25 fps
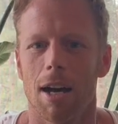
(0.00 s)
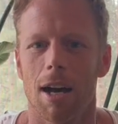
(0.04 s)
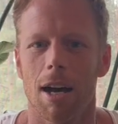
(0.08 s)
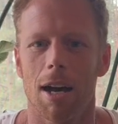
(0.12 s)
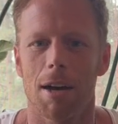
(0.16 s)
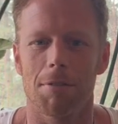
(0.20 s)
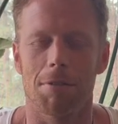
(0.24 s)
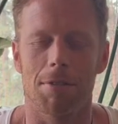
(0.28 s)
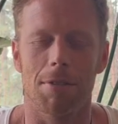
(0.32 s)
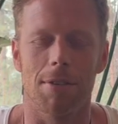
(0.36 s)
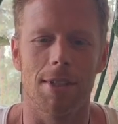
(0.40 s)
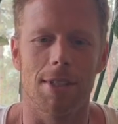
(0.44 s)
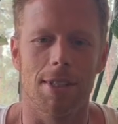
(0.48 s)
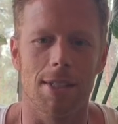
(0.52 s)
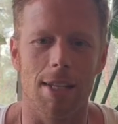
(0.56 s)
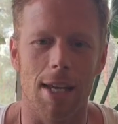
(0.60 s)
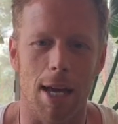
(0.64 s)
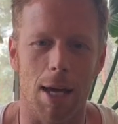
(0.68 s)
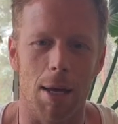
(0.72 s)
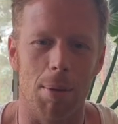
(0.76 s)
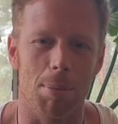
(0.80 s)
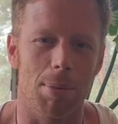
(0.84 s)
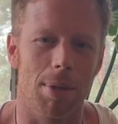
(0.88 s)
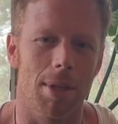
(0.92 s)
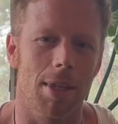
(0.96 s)
of
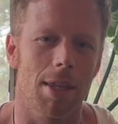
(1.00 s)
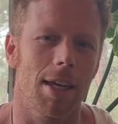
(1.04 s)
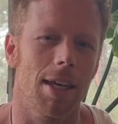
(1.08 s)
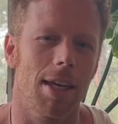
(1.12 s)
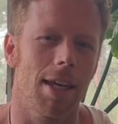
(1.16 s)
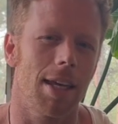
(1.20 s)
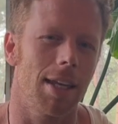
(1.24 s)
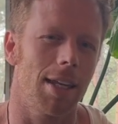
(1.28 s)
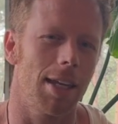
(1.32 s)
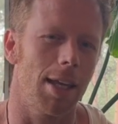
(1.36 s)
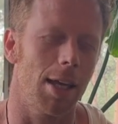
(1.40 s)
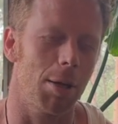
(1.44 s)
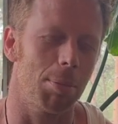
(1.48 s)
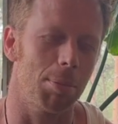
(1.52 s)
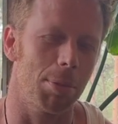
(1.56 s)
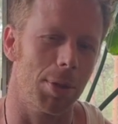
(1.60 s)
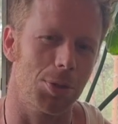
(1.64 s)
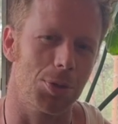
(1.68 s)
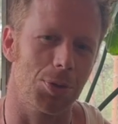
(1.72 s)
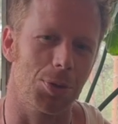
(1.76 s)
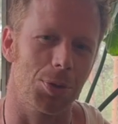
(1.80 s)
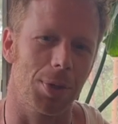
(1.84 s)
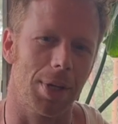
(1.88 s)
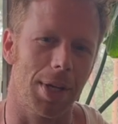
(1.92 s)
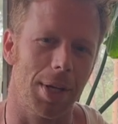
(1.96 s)
depth in
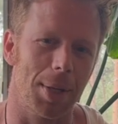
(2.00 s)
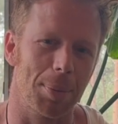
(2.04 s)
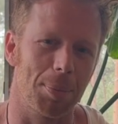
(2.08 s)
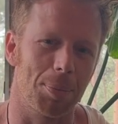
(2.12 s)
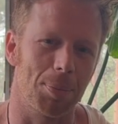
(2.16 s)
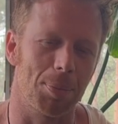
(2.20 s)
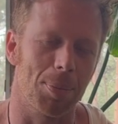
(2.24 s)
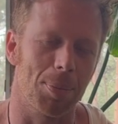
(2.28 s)
imagery.